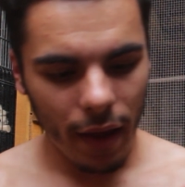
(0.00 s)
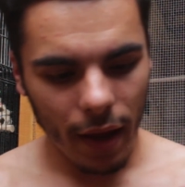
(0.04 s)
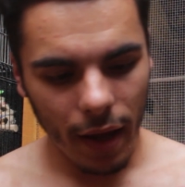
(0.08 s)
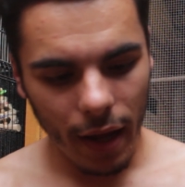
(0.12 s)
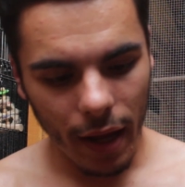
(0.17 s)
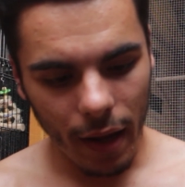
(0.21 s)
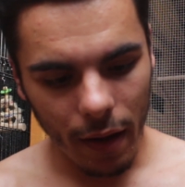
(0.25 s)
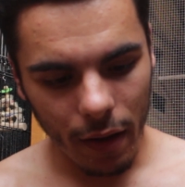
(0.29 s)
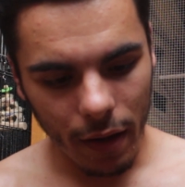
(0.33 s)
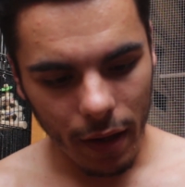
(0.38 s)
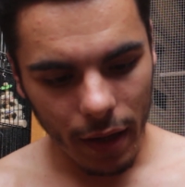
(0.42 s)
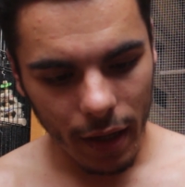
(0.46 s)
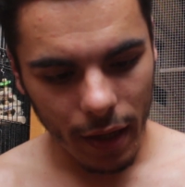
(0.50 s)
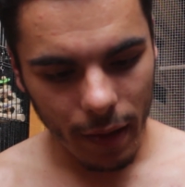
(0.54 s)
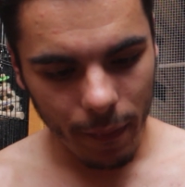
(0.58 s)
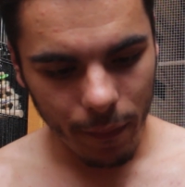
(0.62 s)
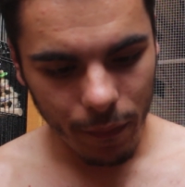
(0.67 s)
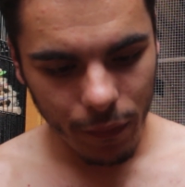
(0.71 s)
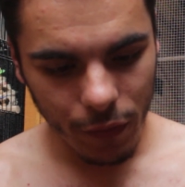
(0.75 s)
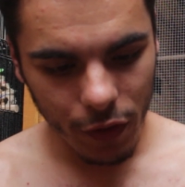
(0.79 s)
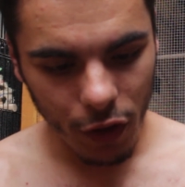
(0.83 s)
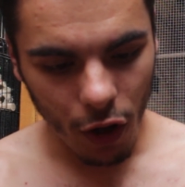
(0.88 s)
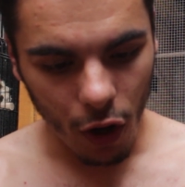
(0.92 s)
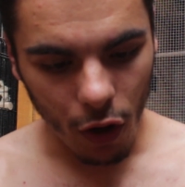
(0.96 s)

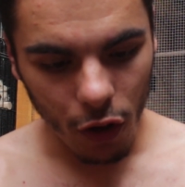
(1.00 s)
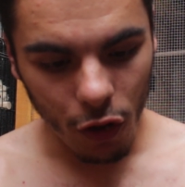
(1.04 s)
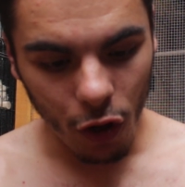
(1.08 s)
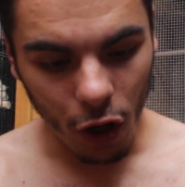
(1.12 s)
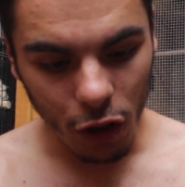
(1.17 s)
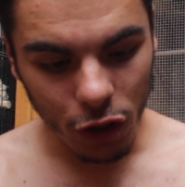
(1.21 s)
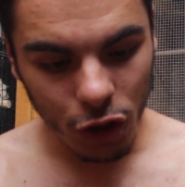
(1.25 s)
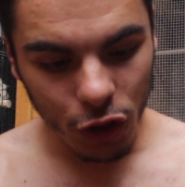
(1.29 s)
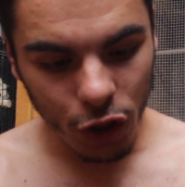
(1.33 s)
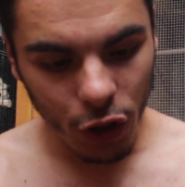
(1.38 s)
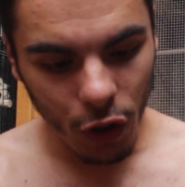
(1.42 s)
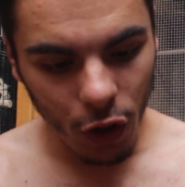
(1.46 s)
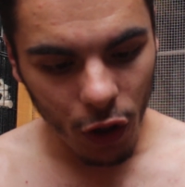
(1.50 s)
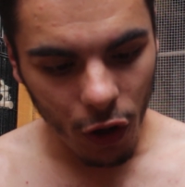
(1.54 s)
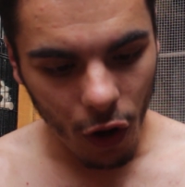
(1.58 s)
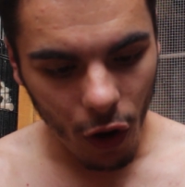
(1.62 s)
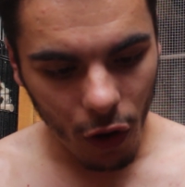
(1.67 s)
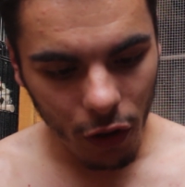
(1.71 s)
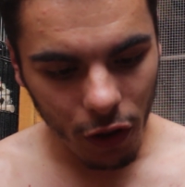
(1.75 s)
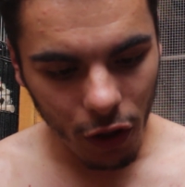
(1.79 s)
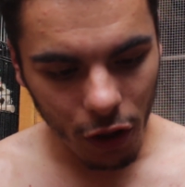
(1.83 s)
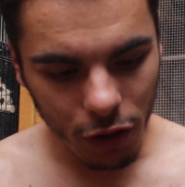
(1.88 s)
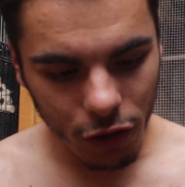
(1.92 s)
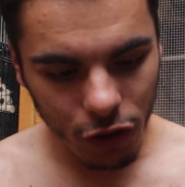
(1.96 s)
you know, not too
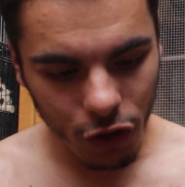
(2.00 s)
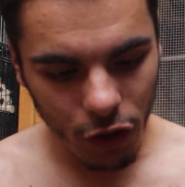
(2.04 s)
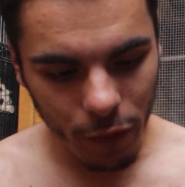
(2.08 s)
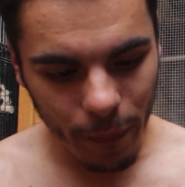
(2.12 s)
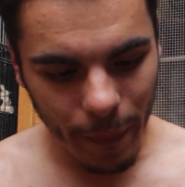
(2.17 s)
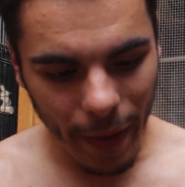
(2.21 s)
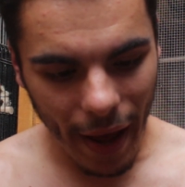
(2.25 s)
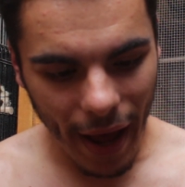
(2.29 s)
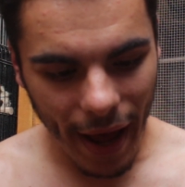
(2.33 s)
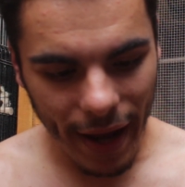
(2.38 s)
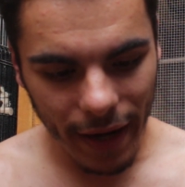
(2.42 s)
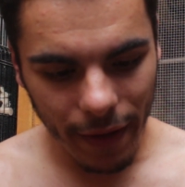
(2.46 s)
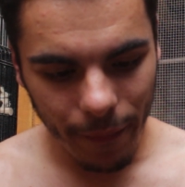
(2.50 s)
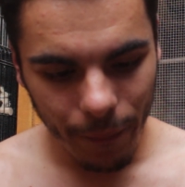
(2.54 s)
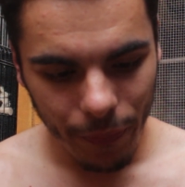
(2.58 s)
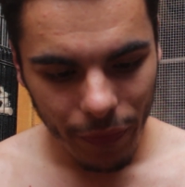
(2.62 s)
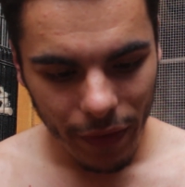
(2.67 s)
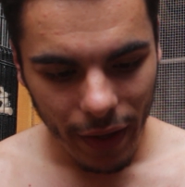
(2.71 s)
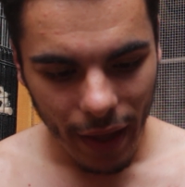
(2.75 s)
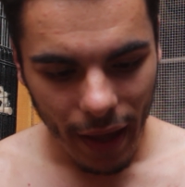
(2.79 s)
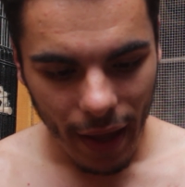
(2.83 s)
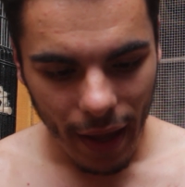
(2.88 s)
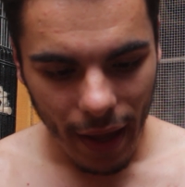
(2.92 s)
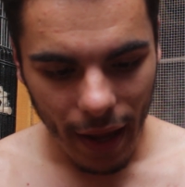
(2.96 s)
long, not too bad
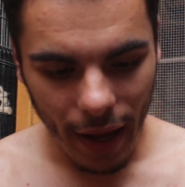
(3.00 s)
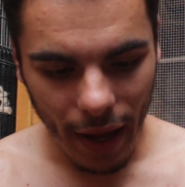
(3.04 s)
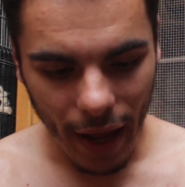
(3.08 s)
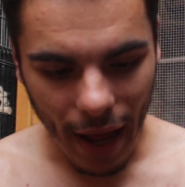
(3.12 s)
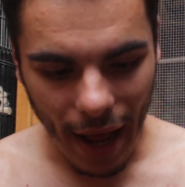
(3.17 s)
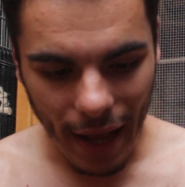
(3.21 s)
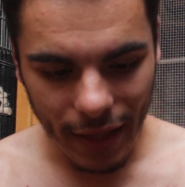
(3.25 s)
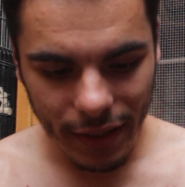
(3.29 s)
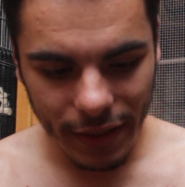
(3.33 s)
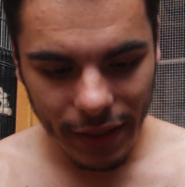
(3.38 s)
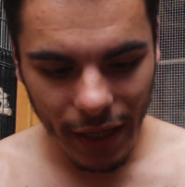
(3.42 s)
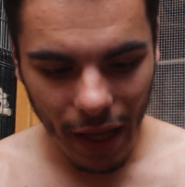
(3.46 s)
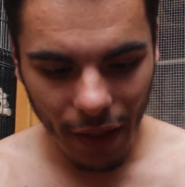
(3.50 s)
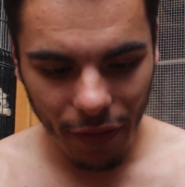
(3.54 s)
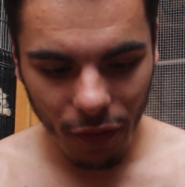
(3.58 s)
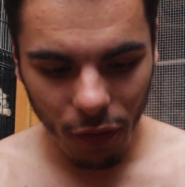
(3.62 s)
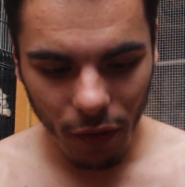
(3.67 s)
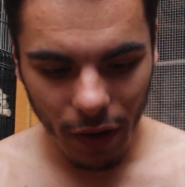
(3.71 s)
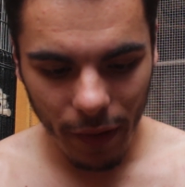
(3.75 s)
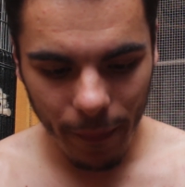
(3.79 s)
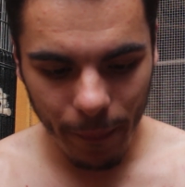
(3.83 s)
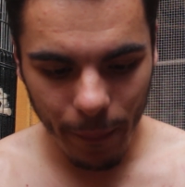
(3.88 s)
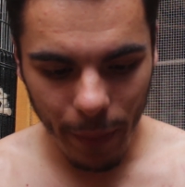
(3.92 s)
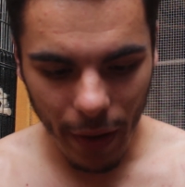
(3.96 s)
as the other
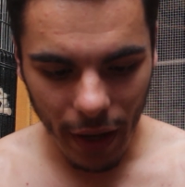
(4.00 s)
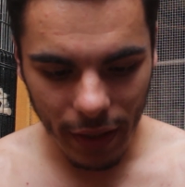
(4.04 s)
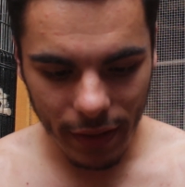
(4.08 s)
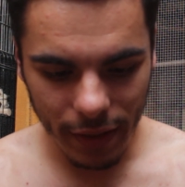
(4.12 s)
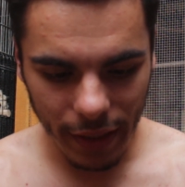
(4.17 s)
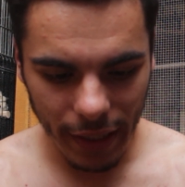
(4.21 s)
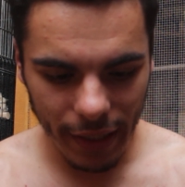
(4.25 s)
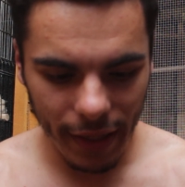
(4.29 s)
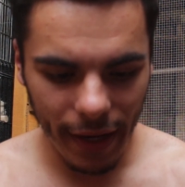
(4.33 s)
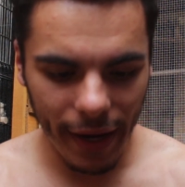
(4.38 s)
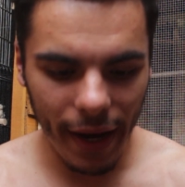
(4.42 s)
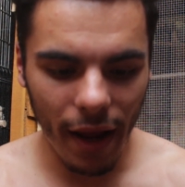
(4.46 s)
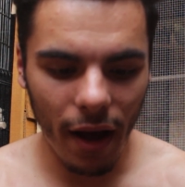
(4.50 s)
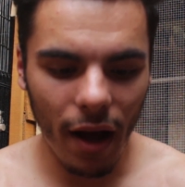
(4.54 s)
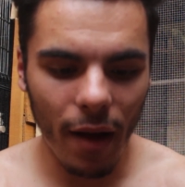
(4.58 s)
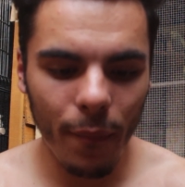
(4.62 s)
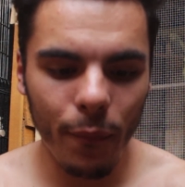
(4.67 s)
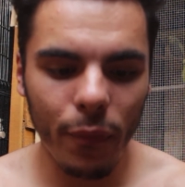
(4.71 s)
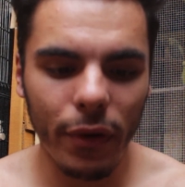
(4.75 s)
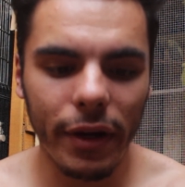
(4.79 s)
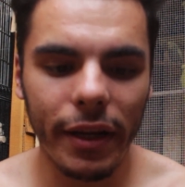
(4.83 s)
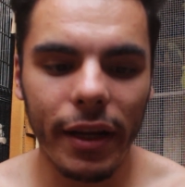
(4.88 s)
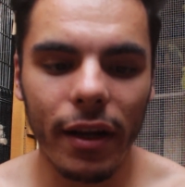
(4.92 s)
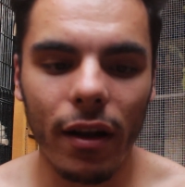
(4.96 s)
one, but they are
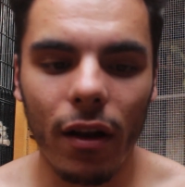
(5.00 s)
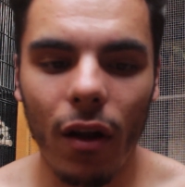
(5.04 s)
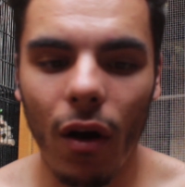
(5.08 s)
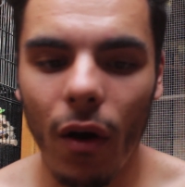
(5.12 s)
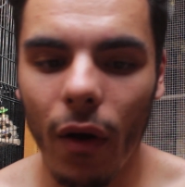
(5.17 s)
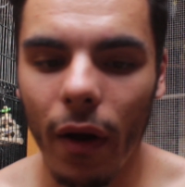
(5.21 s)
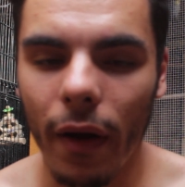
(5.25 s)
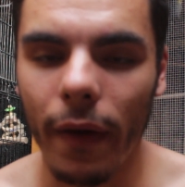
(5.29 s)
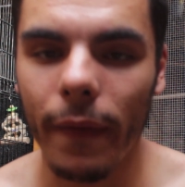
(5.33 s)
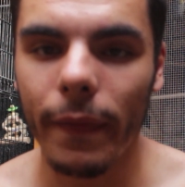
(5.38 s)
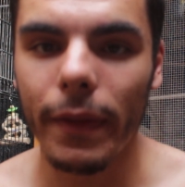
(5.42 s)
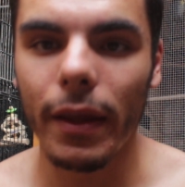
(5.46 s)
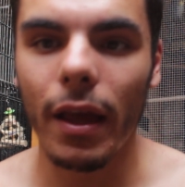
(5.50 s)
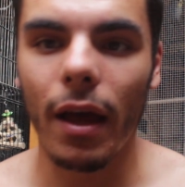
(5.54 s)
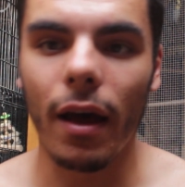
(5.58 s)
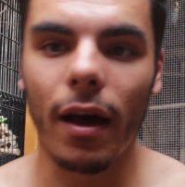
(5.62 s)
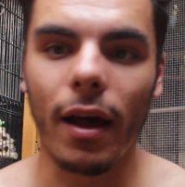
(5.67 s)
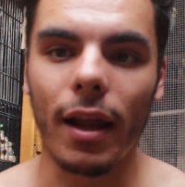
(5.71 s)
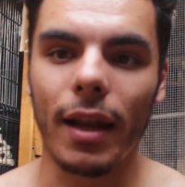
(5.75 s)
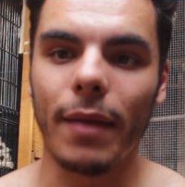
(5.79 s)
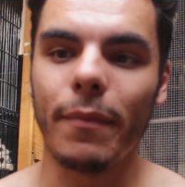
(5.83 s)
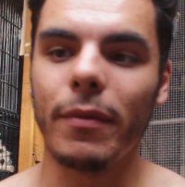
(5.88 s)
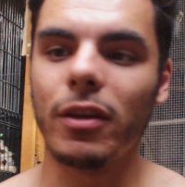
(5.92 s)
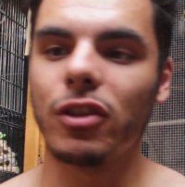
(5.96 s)
pretty long.
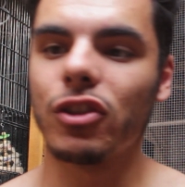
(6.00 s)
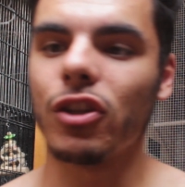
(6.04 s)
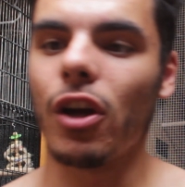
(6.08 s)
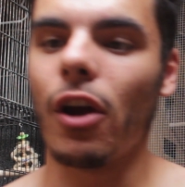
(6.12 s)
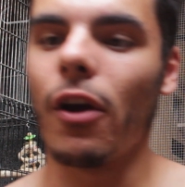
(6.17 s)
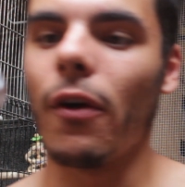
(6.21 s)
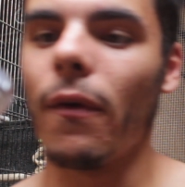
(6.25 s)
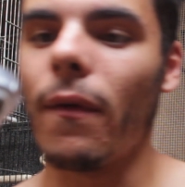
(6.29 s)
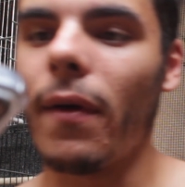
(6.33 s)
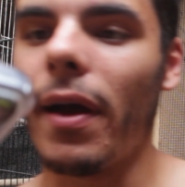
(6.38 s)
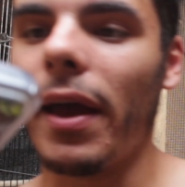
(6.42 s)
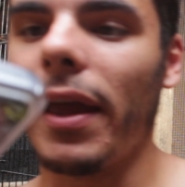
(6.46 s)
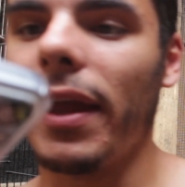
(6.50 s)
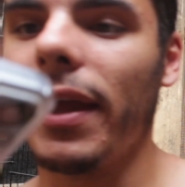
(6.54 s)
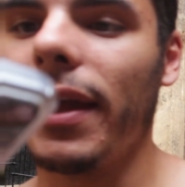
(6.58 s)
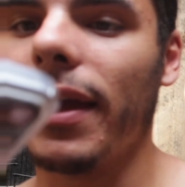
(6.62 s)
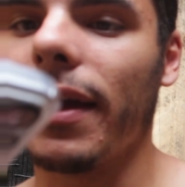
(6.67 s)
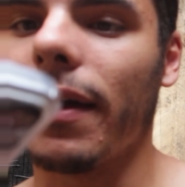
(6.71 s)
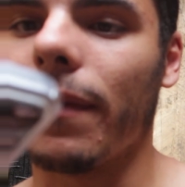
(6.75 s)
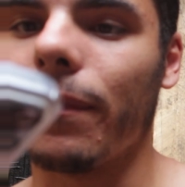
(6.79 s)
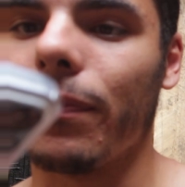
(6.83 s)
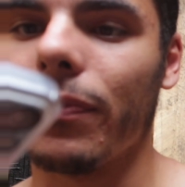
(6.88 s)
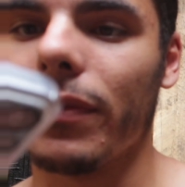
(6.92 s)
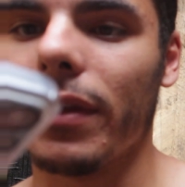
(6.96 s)
Let me show you right
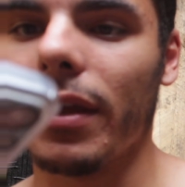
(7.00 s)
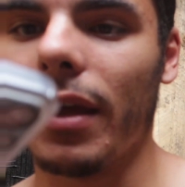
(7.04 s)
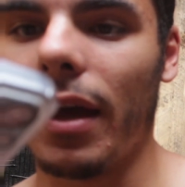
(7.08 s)
here.